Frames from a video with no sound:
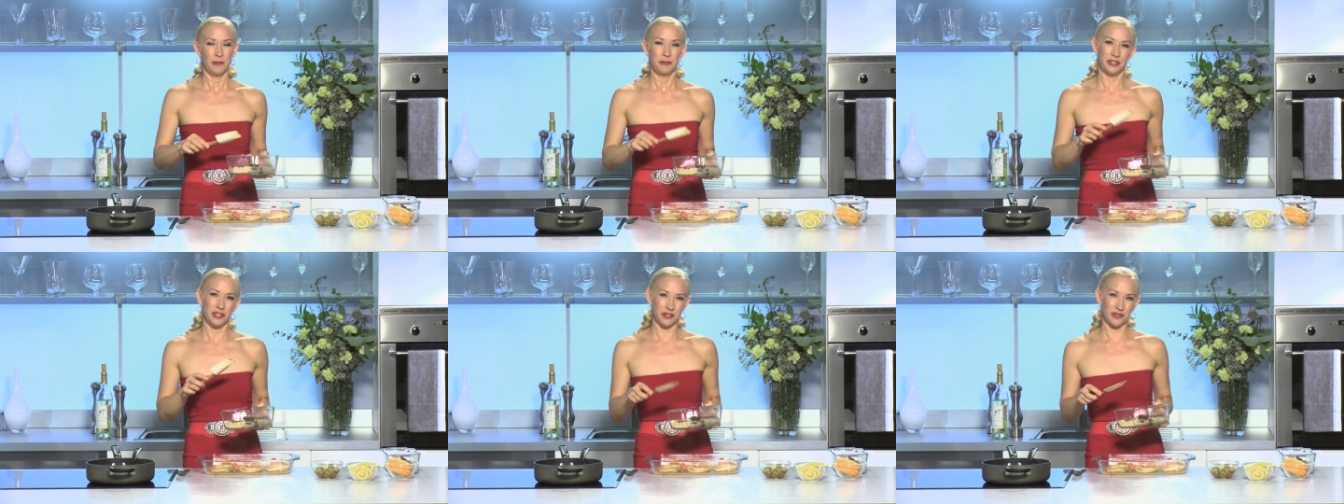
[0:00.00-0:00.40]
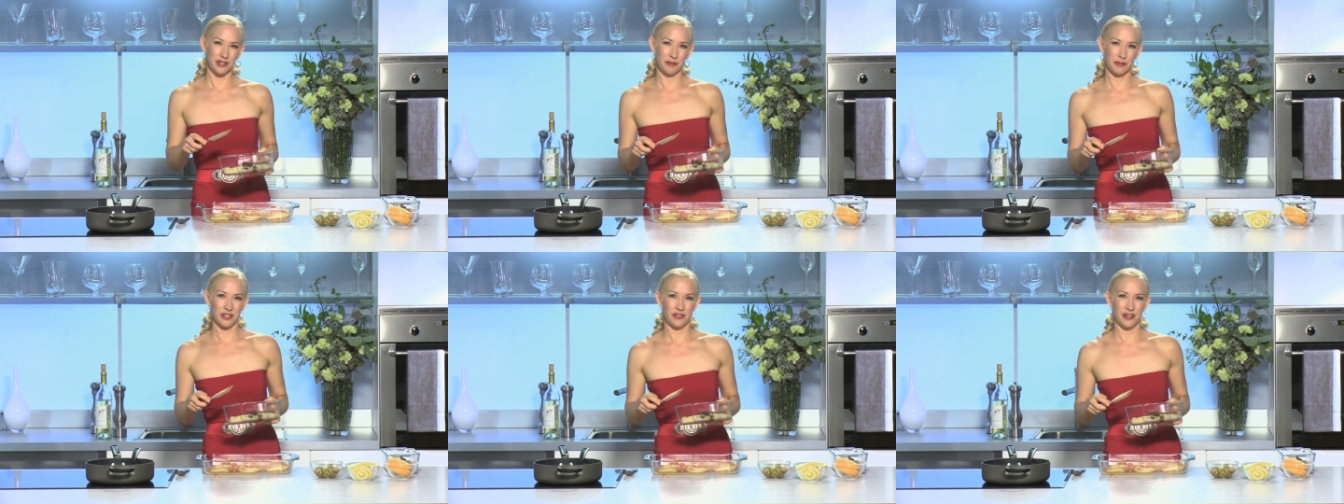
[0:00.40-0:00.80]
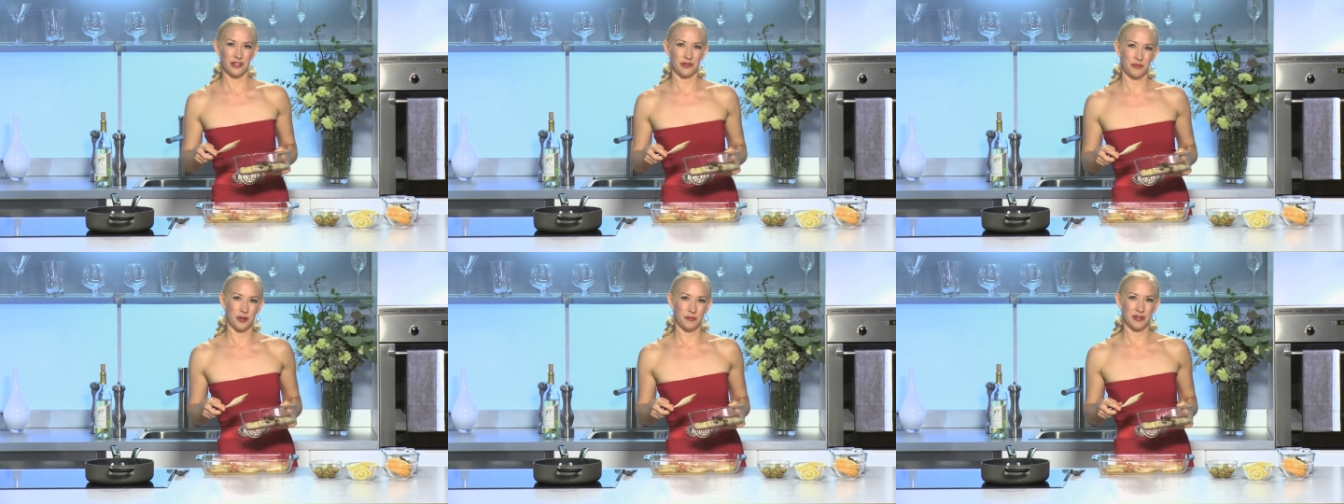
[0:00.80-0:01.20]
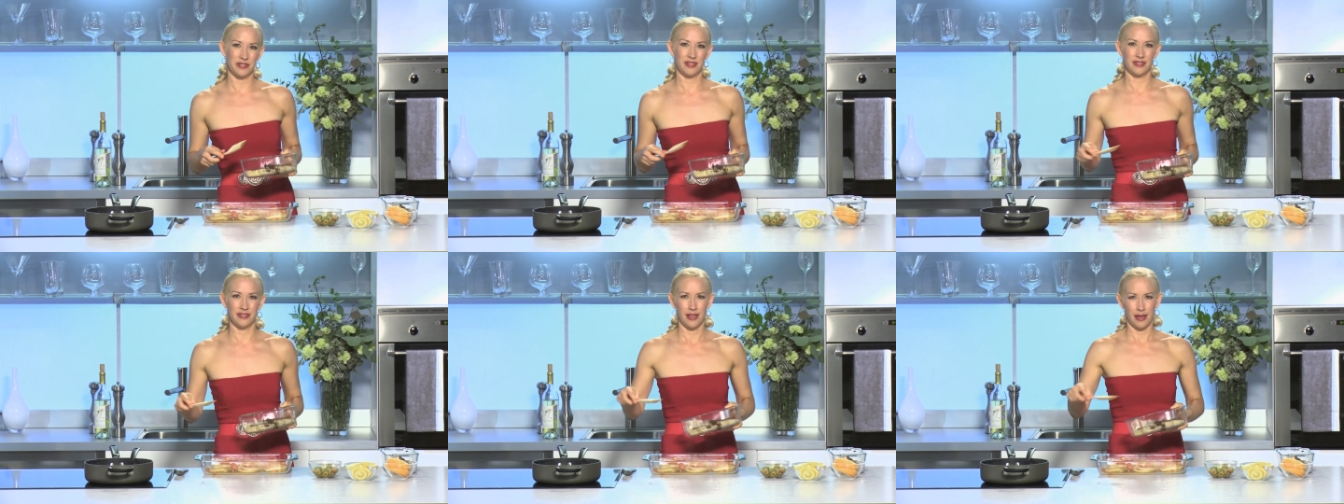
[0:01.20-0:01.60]
But just for demonstration
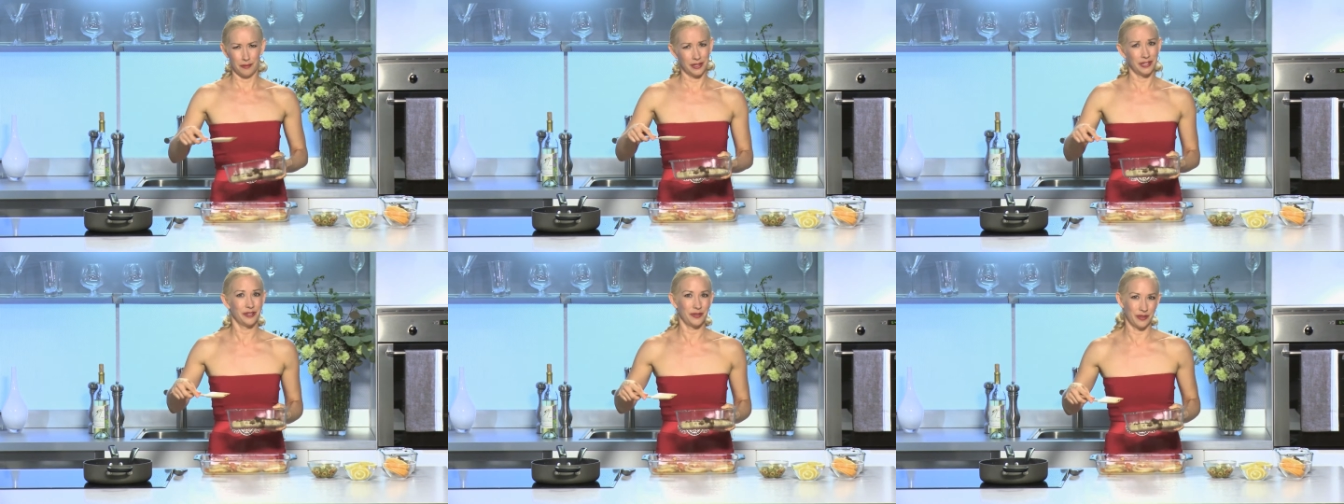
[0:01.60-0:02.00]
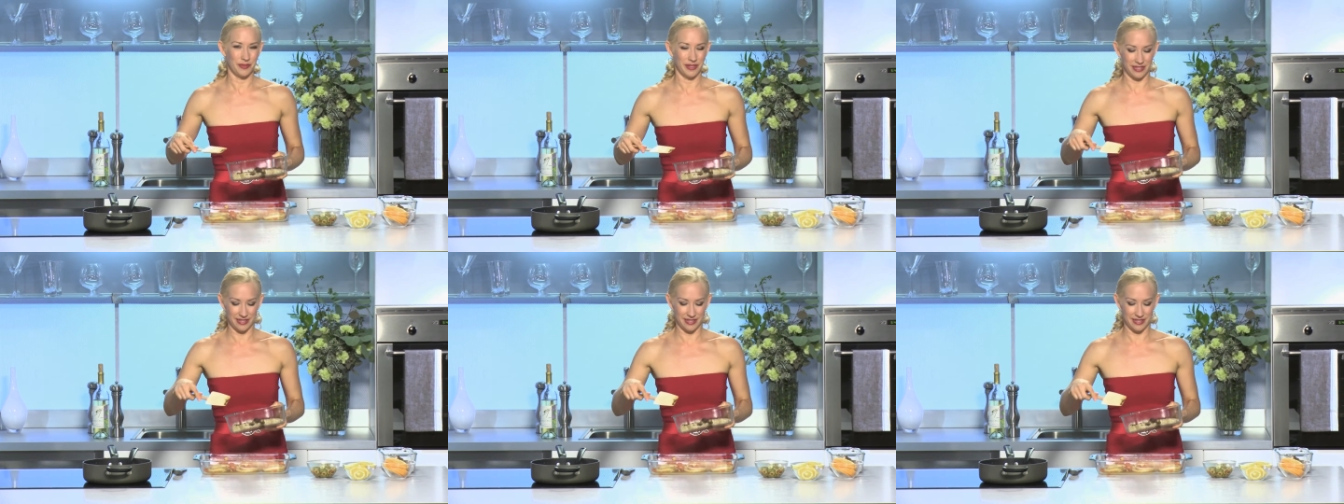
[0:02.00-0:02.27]
purposes, I'm gonna do them in the